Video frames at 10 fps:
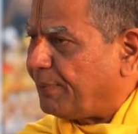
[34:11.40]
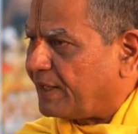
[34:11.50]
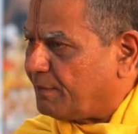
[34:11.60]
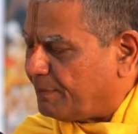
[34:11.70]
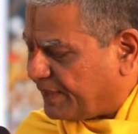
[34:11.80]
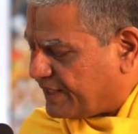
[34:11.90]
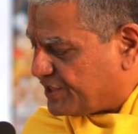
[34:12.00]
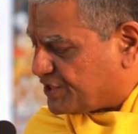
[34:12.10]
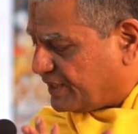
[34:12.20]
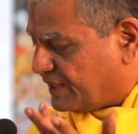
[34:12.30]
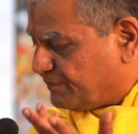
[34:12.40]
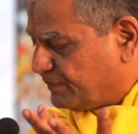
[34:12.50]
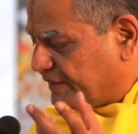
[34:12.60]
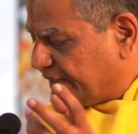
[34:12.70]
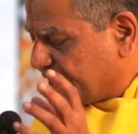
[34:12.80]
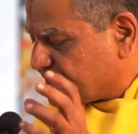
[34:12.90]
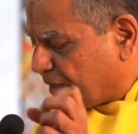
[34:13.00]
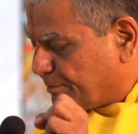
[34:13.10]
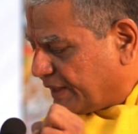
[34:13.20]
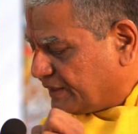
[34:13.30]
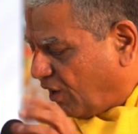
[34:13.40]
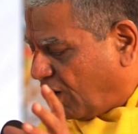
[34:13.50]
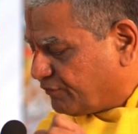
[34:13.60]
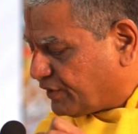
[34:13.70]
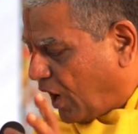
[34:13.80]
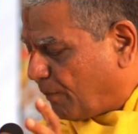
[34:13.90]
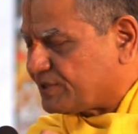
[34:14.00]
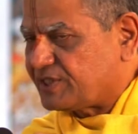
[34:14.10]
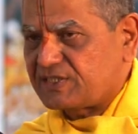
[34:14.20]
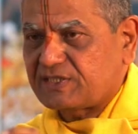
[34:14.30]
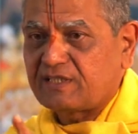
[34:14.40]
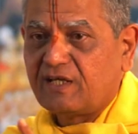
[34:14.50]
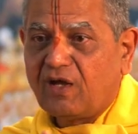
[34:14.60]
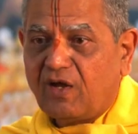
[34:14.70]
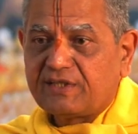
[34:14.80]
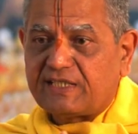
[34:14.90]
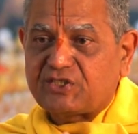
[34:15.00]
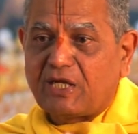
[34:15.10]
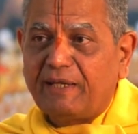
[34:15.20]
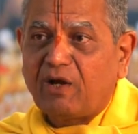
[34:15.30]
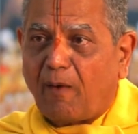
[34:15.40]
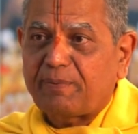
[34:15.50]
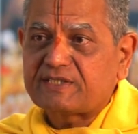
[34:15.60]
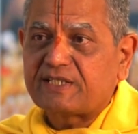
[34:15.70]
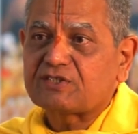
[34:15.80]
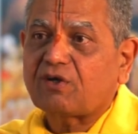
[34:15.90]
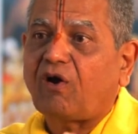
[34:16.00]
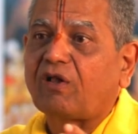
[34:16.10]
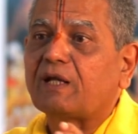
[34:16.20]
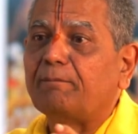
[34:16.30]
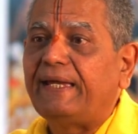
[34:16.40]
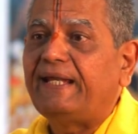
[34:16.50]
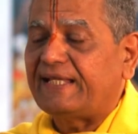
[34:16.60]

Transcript: Paramapakarshaha. That Sambandha of the opposites, the seeming opposites called the male